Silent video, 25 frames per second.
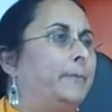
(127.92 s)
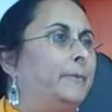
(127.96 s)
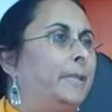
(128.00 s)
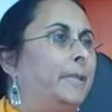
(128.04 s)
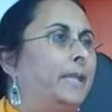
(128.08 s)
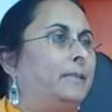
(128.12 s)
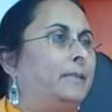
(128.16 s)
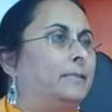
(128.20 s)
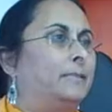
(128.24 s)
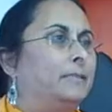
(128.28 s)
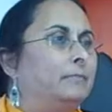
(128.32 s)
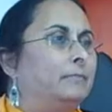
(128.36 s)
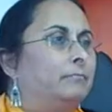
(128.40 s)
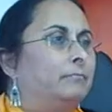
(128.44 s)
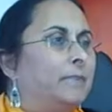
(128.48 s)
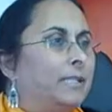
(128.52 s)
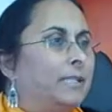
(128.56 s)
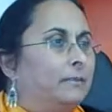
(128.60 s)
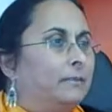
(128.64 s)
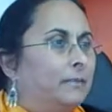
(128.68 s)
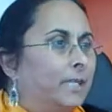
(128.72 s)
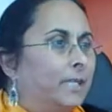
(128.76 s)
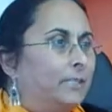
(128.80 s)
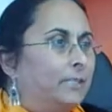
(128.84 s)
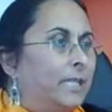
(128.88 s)

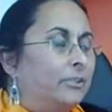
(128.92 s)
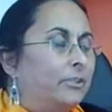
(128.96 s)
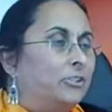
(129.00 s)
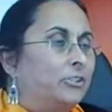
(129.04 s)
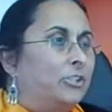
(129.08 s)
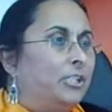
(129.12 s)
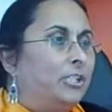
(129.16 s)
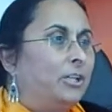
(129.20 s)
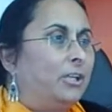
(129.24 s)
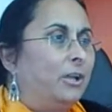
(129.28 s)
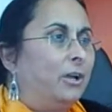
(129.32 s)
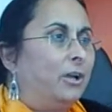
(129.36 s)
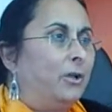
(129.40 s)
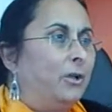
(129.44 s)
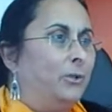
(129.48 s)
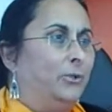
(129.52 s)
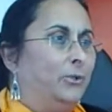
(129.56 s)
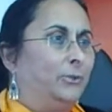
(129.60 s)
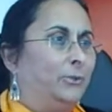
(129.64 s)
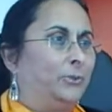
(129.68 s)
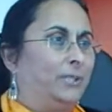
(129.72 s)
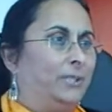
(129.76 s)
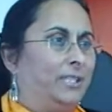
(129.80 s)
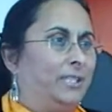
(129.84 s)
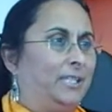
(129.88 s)
that actually
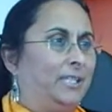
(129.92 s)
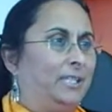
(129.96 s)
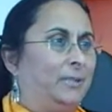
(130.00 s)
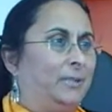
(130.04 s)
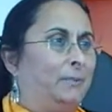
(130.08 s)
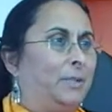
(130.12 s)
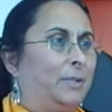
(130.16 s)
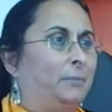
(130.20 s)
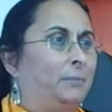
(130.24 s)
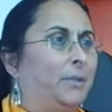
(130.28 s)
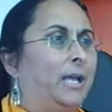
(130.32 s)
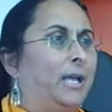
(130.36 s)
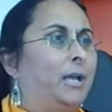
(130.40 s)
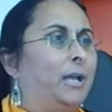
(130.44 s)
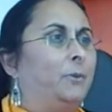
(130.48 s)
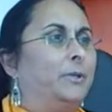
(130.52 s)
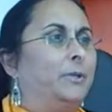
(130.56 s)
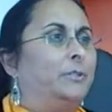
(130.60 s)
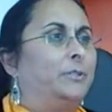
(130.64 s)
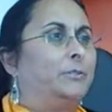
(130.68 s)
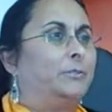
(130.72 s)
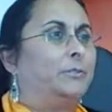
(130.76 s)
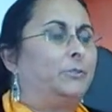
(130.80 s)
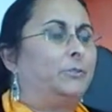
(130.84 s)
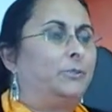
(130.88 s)
hold within them the power
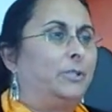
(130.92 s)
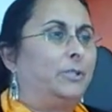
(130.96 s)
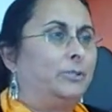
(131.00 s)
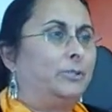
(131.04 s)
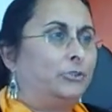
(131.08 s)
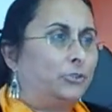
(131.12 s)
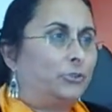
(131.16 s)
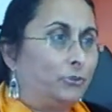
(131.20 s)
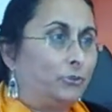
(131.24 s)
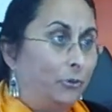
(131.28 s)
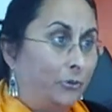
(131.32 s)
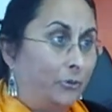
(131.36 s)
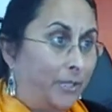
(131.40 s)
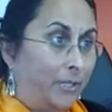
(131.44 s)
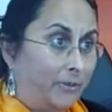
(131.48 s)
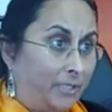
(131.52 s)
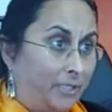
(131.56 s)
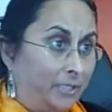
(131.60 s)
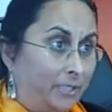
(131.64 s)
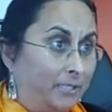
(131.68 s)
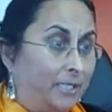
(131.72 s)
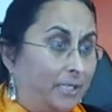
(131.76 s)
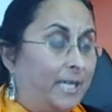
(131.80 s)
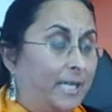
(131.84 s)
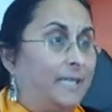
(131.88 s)
to ensure that
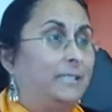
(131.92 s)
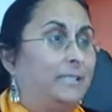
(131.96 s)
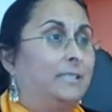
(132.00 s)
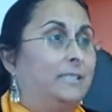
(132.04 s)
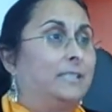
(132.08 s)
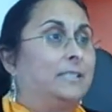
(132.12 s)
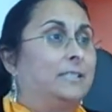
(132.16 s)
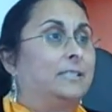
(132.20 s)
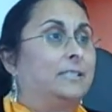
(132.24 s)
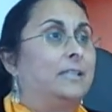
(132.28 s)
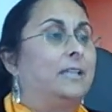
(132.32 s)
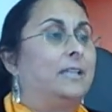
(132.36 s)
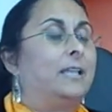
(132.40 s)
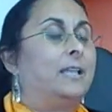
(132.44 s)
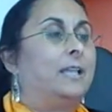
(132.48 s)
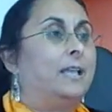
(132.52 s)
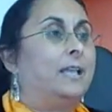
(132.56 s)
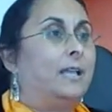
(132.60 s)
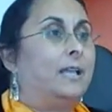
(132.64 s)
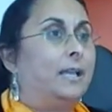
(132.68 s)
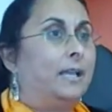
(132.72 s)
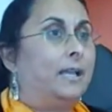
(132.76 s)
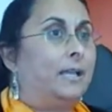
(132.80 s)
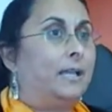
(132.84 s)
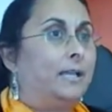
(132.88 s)
that right is
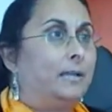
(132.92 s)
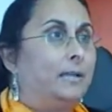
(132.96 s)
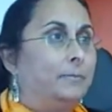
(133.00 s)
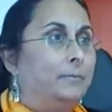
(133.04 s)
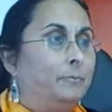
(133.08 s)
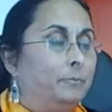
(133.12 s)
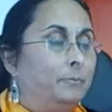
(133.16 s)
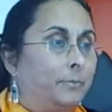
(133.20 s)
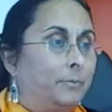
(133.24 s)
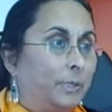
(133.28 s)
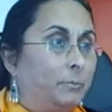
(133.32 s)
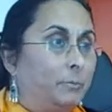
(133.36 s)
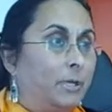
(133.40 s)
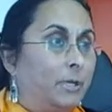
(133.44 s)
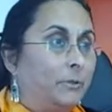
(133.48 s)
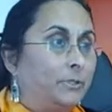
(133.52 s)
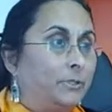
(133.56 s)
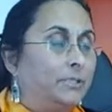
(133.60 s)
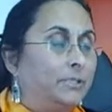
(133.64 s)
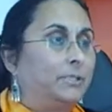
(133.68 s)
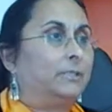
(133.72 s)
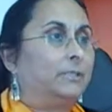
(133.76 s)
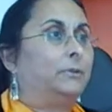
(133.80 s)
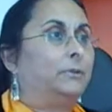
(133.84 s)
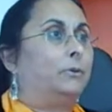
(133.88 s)

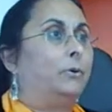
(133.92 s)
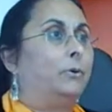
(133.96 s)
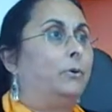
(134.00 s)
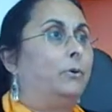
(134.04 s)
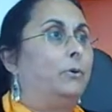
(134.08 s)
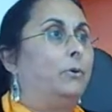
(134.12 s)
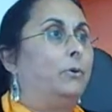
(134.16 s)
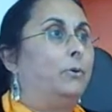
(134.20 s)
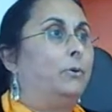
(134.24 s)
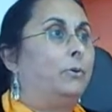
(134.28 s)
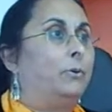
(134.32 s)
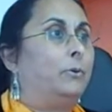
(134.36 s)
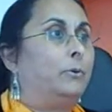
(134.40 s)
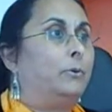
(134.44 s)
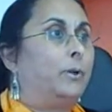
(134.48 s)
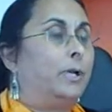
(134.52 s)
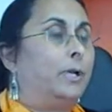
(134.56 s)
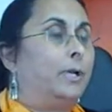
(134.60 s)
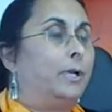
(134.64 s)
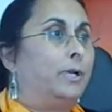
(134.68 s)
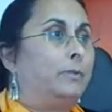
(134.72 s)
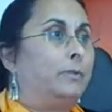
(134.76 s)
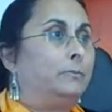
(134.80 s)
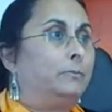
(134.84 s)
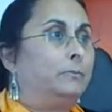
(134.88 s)
promoted or
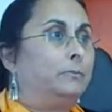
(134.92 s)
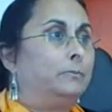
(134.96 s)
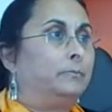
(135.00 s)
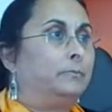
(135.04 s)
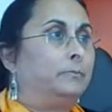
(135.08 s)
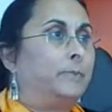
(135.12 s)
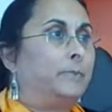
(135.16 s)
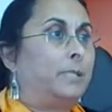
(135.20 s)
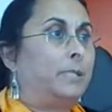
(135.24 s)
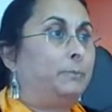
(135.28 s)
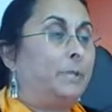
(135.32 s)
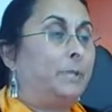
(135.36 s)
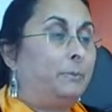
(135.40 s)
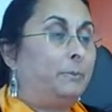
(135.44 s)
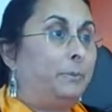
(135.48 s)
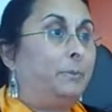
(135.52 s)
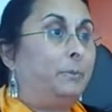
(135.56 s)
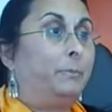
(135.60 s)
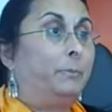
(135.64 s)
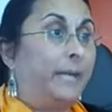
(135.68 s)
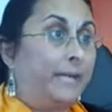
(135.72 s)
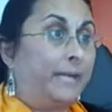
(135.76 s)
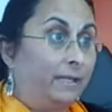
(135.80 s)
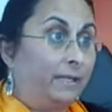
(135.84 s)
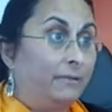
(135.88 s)
that people
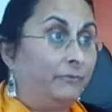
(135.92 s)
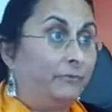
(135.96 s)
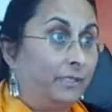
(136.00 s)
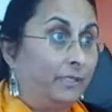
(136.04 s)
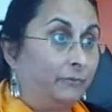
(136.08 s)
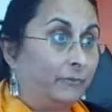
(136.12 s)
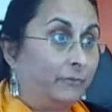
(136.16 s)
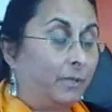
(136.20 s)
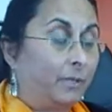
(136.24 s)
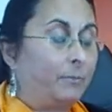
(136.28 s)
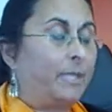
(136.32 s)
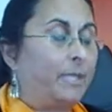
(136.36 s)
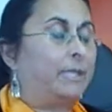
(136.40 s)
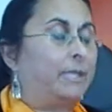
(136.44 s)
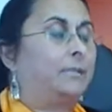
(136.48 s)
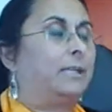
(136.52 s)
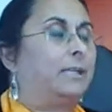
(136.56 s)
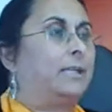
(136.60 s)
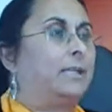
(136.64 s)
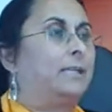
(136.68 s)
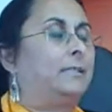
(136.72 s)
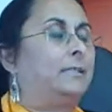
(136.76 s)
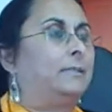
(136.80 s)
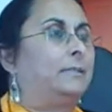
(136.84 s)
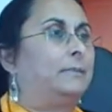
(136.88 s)
benefit from that
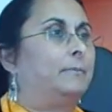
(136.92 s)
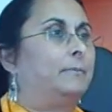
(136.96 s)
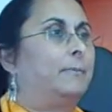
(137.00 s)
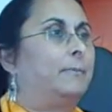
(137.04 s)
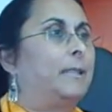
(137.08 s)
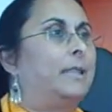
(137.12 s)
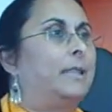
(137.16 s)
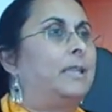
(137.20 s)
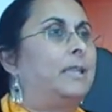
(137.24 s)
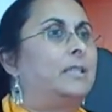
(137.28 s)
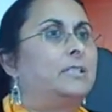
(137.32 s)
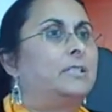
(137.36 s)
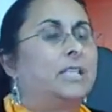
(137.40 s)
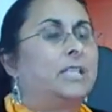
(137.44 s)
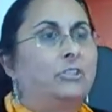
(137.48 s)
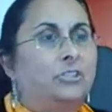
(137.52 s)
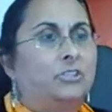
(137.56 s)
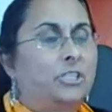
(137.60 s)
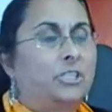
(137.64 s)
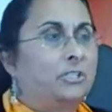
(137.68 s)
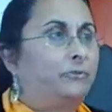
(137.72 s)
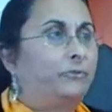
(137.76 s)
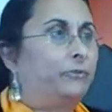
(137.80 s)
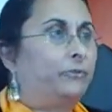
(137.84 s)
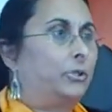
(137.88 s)
right. Such
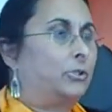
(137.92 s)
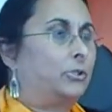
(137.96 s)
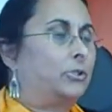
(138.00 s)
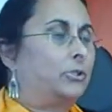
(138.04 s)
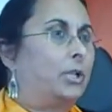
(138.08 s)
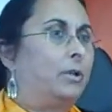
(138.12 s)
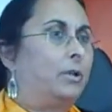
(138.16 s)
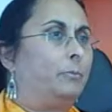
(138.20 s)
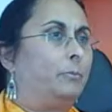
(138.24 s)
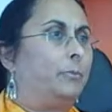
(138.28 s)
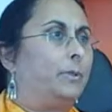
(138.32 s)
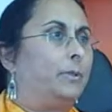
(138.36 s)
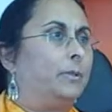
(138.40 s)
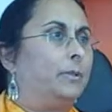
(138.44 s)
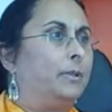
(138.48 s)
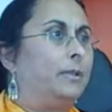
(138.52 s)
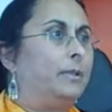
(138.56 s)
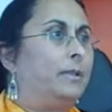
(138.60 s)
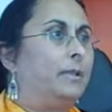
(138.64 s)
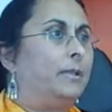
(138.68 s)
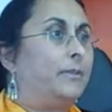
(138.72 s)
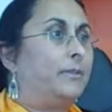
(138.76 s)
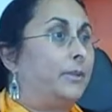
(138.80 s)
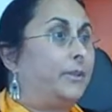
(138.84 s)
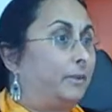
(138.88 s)
as, for example,
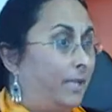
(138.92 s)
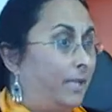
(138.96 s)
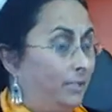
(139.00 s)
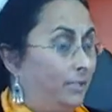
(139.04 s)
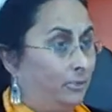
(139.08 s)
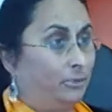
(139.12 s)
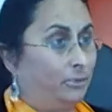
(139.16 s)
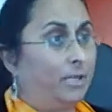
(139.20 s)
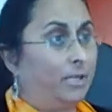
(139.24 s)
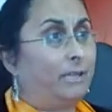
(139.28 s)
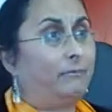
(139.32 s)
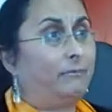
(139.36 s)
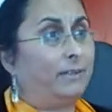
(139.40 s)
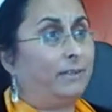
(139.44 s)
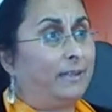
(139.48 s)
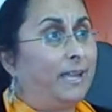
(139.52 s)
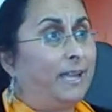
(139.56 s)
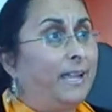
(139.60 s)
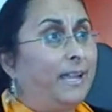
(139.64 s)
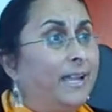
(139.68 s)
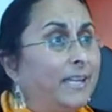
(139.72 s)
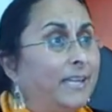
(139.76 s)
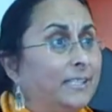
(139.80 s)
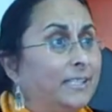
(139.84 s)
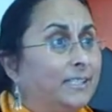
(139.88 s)
the right to have
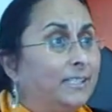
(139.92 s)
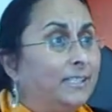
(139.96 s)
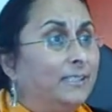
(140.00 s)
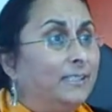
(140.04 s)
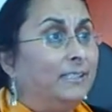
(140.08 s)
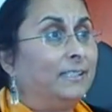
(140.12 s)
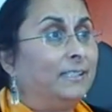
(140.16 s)
an ID,